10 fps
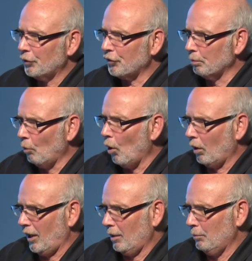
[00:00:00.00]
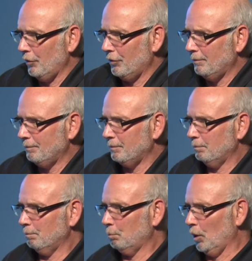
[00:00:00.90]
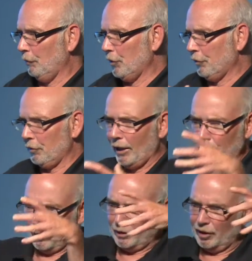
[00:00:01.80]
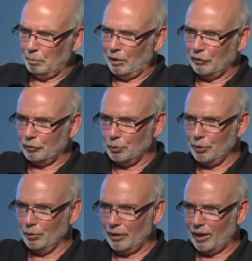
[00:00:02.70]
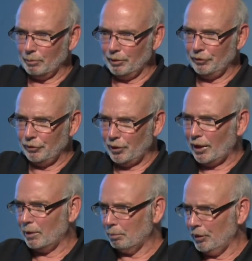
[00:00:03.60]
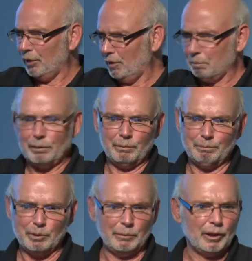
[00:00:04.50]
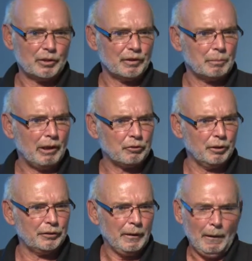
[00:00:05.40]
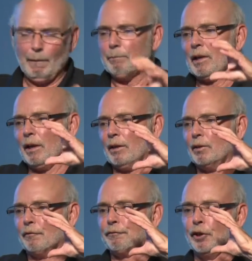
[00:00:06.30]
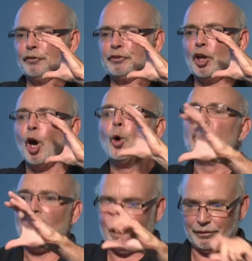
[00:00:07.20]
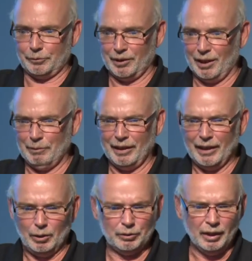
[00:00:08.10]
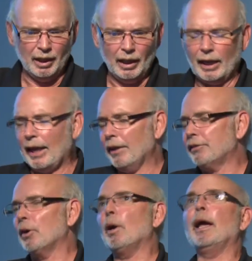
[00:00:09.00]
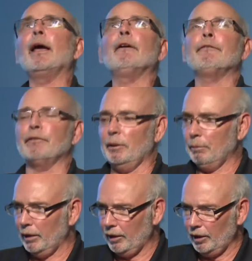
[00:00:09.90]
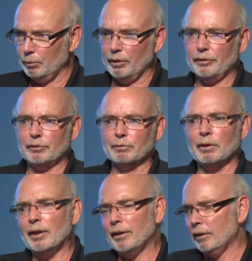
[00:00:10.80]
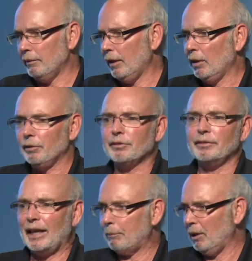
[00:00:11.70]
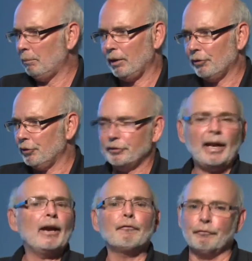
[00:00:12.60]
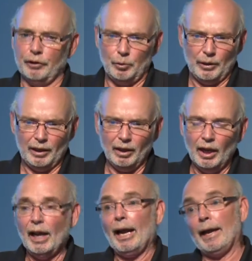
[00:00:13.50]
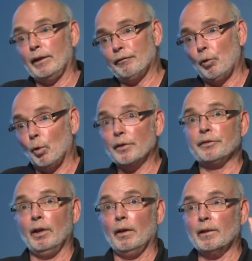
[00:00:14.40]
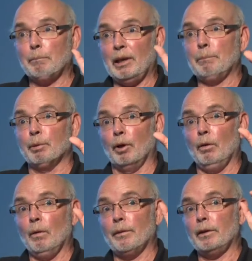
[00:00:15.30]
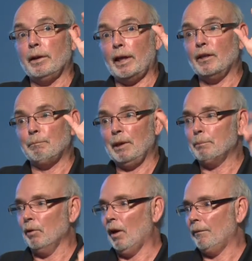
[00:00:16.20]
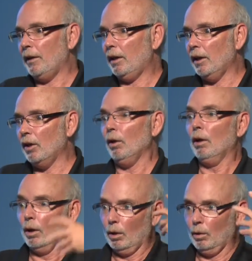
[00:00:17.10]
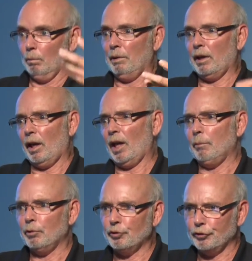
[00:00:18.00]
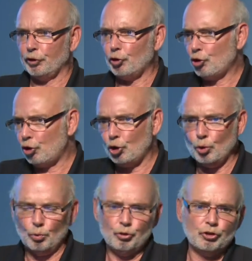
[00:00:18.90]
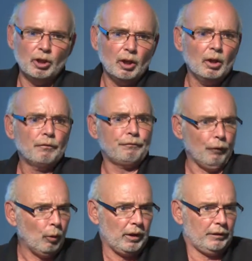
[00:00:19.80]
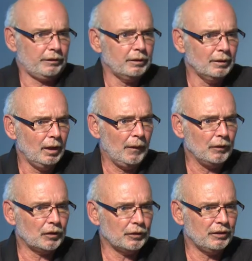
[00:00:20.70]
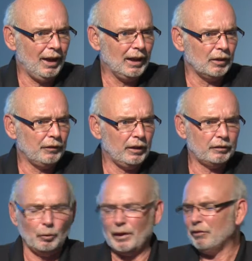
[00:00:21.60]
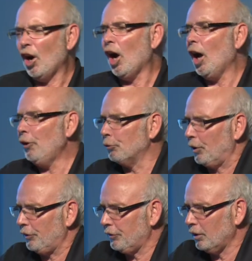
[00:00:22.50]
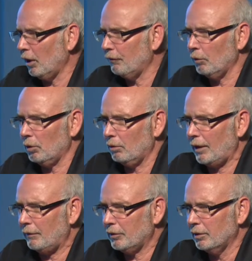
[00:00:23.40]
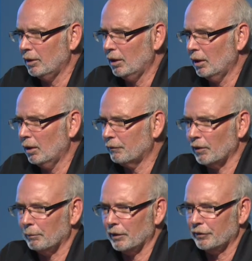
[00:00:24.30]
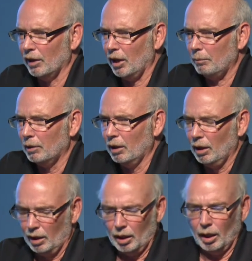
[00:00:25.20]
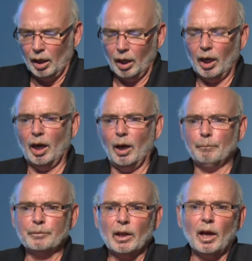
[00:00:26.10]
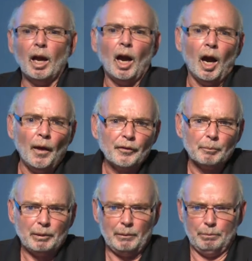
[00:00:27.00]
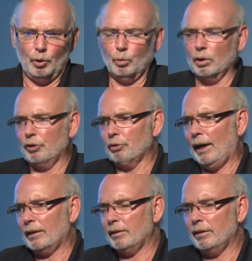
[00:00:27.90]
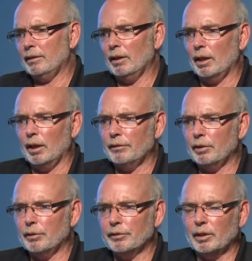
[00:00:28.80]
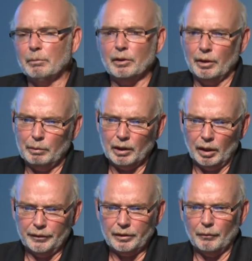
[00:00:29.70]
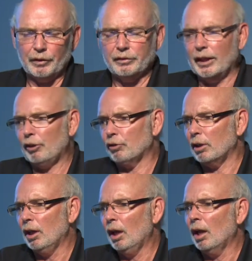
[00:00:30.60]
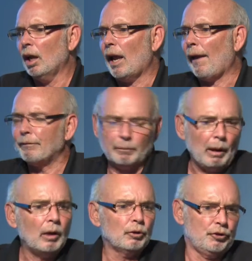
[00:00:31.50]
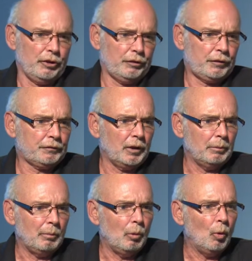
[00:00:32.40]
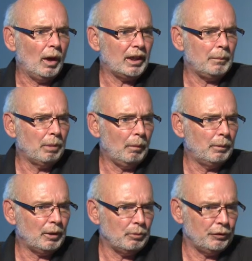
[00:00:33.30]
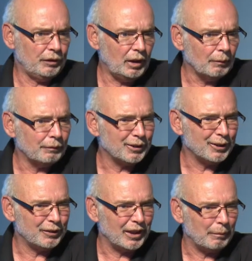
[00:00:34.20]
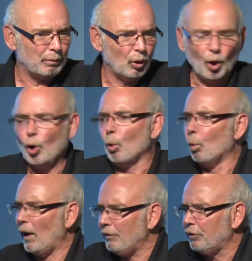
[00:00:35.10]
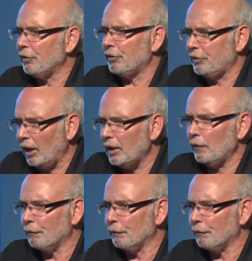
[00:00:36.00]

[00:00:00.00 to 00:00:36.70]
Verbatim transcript: small cameras. Previous to that, you had these big studio cameras, and you had a pretty much a specialist. The first Kodaks were coming out. And so everybody was running around, snapping pictures everywhere. And of course, the people, the native people on the hill, became just a huge focus of this photography. So we have hundreds of photographs from this time. Other people were attracted to this community because of its nature. Anthropologists from the Milwaukee Public Museum, for example, went to study